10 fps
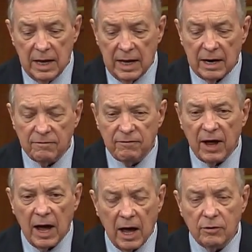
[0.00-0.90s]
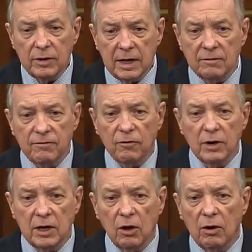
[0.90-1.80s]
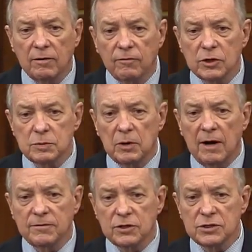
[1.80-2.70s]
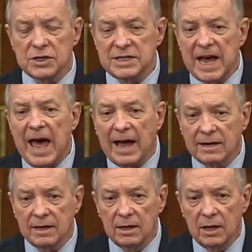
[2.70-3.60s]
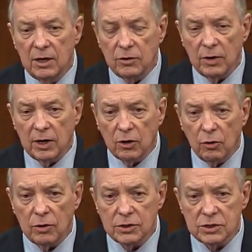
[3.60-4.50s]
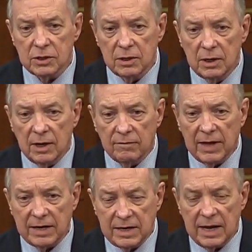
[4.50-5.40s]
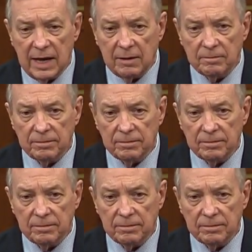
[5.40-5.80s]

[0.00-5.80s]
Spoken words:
And 140 law enforcement officers attacked during the course of that day.